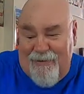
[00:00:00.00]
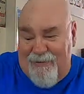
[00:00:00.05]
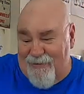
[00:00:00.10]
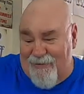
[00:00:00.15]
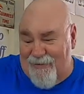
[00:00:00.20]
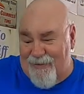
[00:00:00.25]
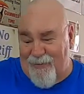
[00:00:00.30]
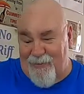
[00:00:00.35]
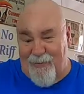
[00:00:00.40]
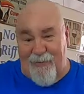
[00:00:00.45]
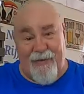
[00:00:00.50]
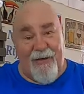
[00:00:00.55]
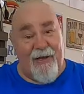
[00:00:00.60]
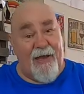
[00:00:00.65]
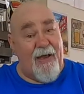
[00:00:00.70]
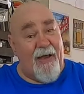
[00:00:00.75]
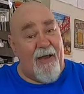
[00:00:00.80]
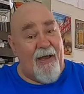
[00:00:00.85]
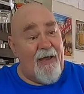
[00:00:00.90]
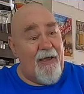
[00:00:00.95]
Now,
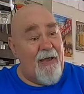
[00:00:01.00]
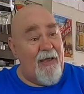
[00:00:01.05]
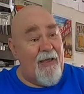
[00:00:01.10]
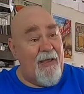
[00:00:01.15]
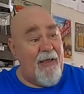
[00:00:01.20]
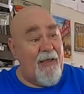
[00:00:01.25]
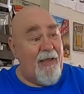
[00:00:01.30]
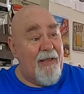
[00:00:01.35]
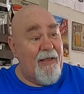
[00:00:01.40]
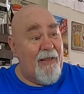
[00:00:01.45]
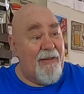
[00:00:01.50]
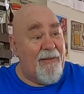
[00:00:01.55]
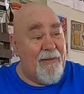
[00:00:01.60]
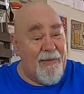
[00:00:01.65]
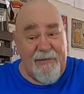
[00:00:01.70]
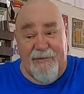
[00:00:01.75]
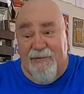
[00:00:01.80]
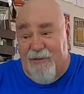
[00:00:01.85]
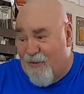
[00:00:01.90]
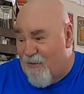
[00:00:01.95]

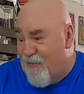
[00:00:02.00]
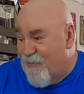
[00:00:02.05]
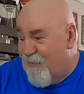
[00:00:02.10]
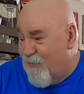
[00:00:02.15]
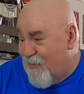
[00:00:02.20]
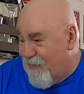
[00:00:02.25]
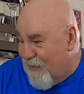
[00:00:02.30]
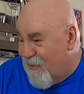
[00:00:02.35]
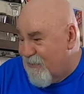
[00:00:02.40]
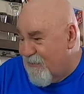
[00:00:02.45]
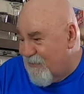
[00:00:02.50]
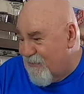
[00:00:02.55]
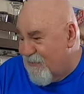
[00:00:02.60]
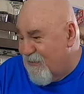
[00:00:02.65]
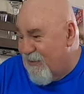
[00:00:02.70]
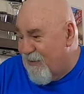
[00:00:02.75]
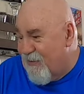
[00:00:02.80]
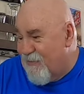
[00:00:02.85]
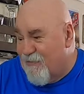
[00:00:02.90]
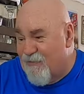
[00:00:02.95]
these are, as I
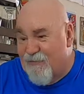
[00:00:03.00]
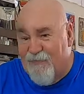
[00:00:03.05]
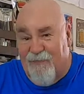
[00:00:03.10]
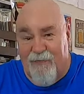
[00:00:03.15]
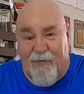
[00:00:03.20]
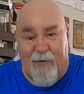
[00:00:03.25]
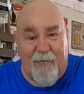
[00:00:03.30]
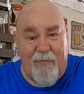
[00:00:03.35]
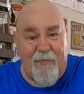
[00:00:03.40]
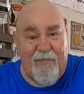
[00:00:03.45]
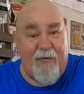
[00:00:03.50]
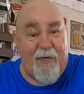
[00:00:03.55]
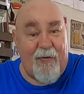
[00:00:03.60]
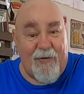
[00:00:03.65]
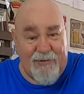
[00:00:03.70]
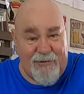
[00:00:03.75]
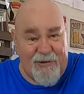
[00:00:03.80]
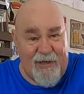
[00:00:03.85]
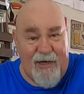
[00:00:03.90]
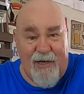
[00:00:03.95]
say, from Vault
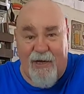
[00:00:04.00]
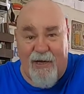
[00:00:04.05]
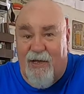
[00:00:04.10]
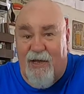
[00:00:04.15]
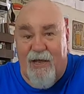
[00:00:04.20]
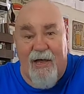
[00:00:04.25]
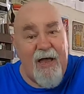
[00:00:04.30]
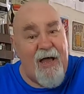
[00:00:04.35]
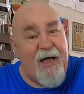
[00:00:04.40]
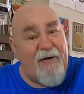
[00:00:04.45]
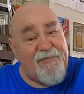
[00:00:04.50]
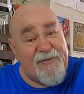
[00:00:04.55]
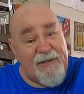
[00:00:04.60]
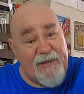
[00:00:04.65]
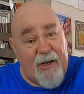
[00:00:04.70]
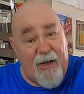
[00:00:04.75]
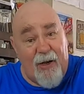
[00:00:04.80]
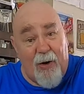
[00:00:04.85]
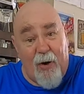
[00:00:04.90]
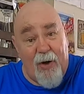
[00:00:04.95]
City. I've seen
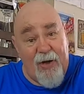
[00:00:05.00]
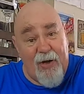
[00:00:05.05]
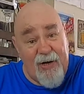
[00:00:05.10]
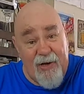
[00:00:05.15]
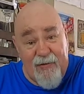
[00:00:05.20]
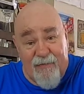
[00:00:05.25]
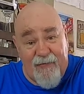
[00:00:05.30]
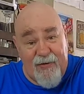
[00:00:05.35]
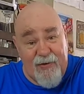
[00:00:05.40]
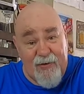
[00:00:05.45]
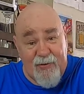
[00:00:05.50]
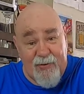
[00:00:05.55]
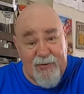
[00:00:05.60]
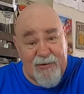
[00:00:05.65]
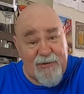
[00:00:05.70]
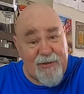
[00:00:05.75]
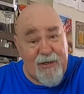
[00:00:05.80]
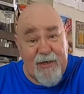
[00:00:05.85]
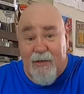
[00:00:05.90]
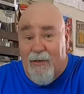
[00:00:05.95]
a lot of
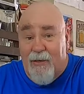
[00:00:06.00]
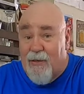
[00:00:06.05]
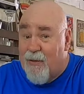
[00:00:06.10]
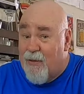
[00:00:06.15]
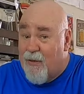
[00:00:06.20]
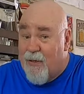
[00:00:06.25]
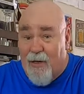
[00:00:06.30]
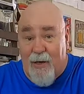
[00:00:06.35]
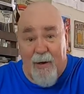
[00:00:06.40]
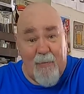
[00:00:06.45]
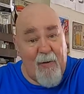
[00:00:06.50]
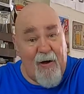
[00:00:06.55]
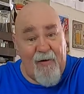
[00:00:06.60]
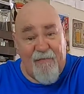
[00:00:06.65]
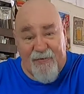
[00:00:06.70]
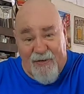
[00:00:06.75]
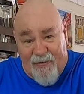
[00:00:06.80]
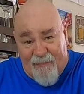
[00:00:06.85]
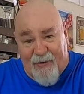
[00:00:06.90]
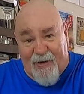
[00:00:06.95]
reviews, but
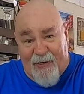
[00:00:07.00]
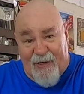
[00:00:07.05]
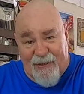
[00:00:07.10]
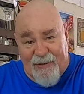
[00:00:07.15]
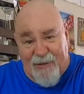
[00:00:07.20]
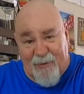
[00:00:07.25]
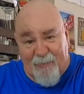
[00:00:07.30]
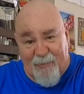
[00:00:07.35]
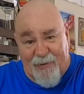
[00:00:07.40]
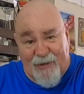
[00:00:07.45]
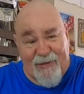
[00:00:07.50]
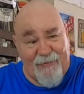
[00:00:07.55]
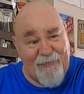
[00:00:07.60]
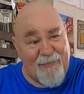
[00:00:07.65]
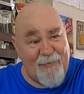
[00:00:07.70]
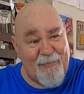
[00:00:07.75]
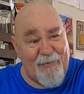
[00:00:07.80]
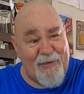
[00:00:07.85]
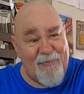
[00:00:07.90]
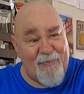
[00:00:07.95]
I've never had a beer
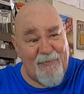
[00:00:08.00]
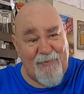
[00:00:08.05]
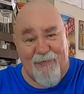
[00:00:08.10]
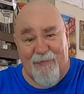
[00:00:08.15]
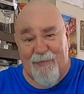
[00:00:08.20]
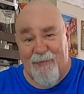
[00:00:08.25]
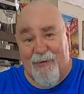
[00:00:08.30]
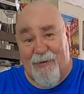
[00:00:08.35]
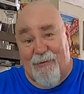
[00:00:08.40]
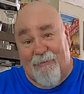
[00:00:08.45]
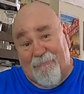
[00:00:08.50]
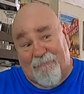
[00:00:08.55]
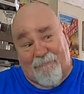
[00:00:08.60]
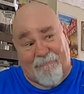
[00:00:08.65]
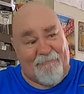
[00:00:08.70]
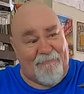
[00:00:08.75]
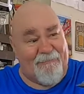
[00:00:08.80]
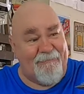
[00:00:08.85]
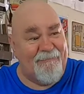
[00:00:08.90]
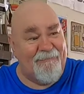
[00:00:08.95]
from them before.
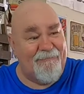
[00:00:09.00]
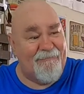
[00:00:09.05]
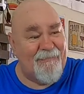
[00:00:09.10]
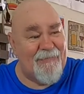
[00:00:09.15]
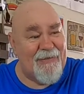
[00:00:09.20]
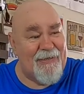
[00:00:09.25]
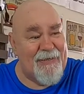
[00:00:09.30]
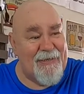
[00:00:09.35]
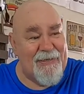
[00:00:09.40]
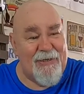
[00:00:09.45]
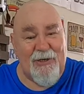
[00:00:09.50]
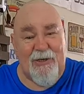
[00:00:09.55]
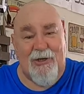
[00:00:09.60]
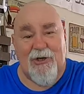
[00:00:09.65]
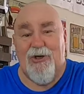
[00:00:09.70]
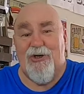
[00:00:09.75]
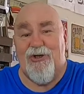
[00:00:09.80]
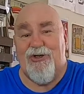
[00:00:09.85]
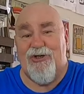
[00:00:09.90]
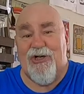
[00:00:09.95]

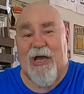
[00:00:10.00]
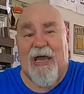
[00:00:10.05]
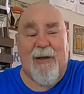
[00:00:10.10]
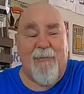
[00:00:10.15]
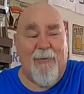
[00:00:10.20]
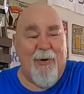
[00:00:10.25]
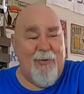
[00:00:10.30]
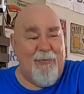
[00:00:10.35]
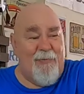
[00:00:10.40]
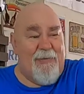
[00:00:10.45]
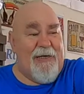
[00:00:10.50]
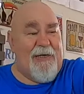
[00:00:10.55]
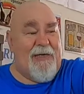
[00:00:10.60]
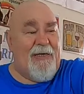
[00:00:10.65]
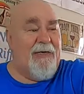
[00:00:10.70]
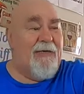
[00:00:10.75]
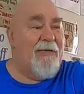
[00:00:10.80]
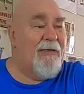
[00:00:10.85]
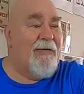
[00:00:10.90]
Shame on me.